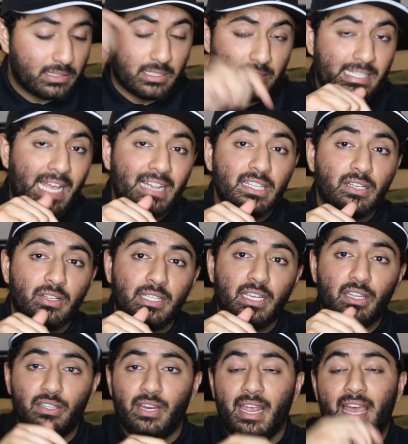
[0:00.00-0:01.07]
The salad, on the
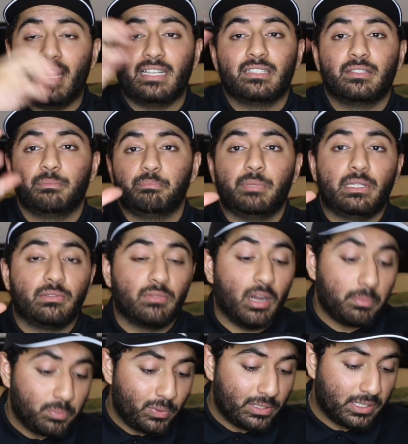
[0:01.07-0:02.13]
other hand, been
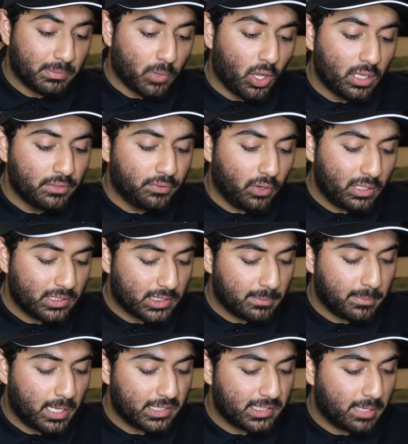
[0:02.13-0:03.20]
rubbed with some olive oil and some
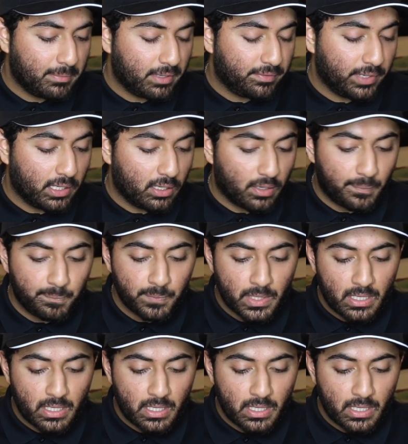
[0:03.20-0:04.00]
balsamic vinegar.